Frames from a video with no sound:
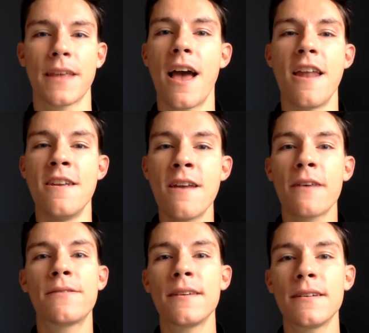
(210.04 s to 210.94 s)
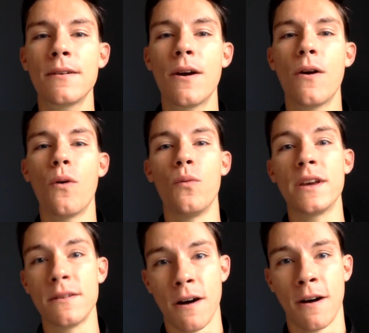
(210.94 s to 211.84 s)
Nothing we
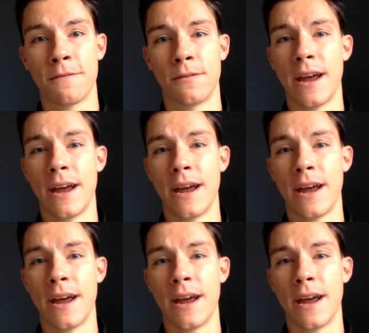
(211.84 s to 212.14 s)
can offer